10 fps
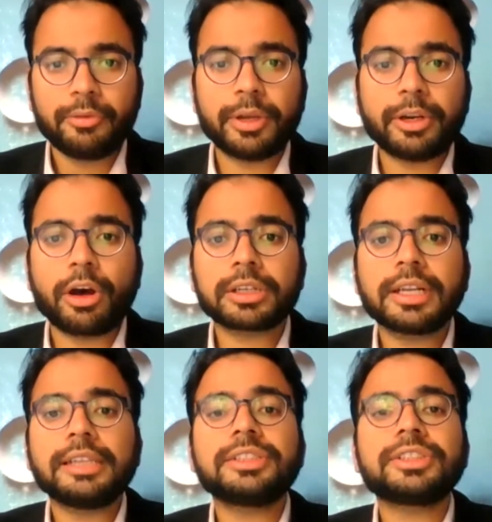When
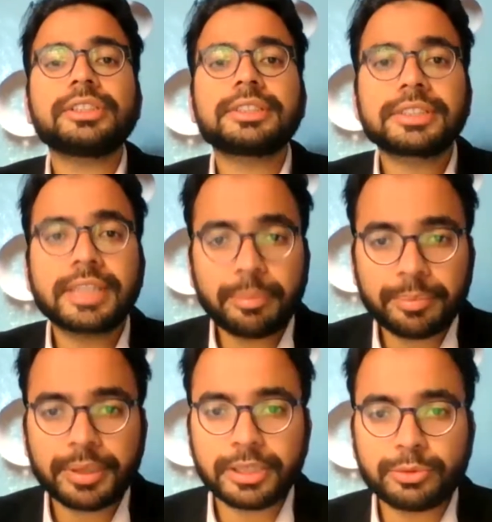organizations step
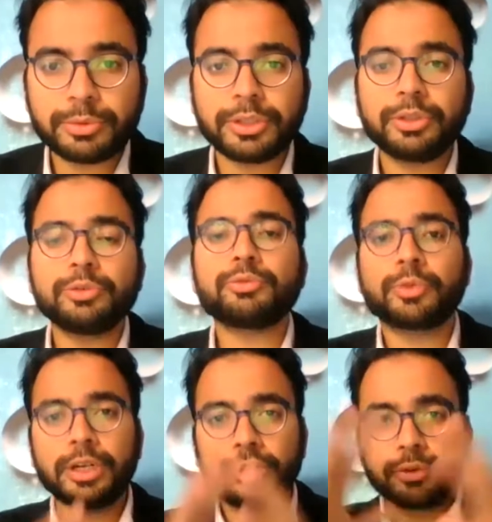into a new
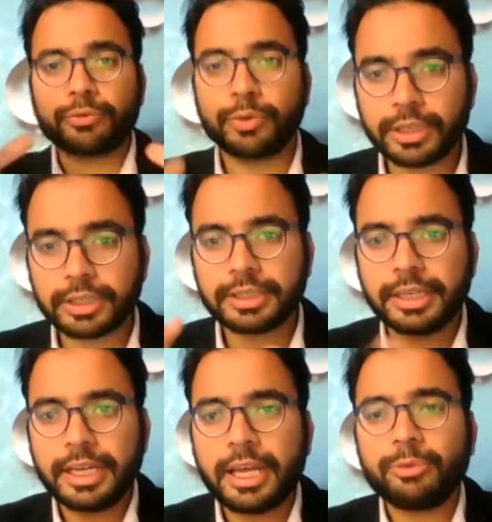world of work,
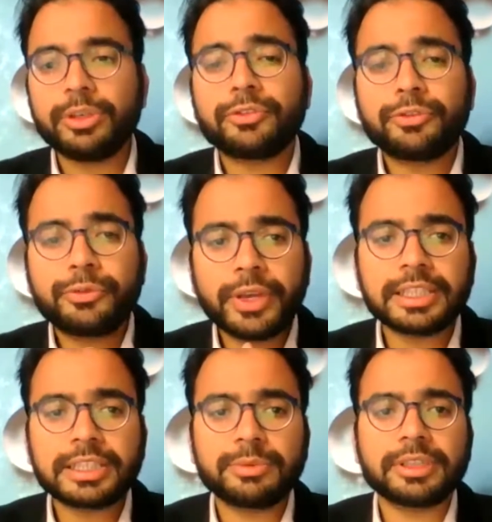we are
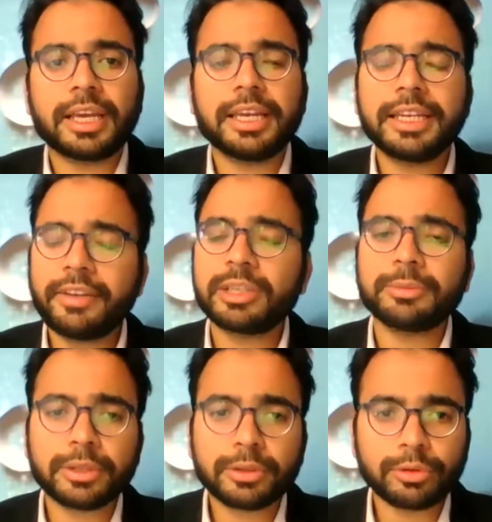faced with the
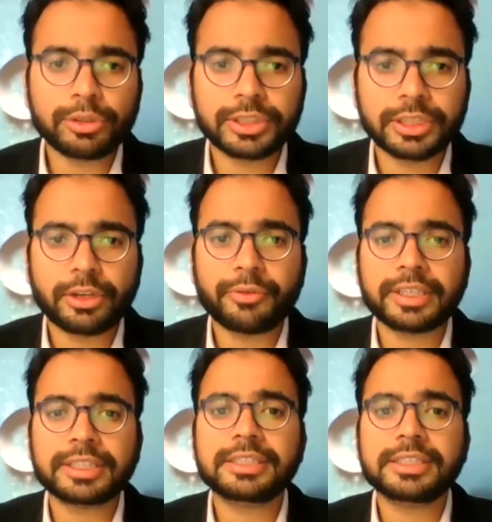inevitable question of
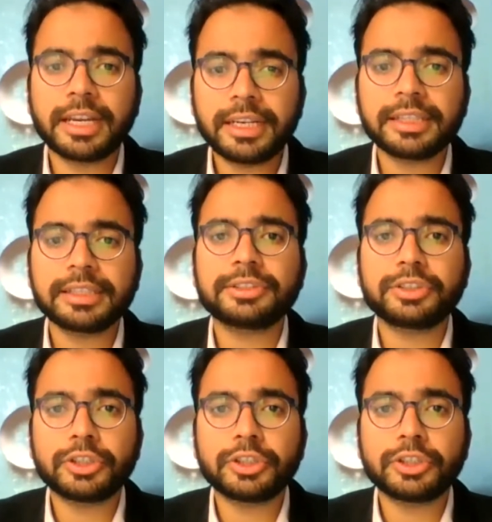extending this